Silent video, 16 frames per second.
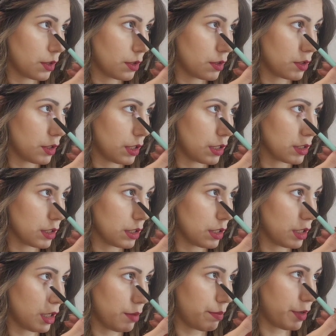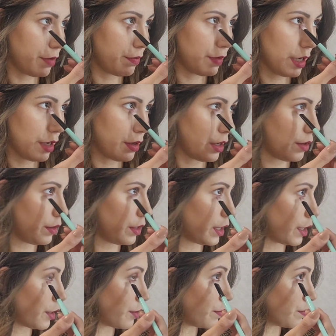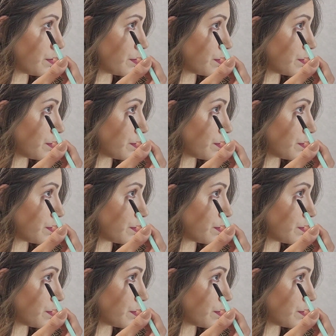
So that's going to get buffed out down there.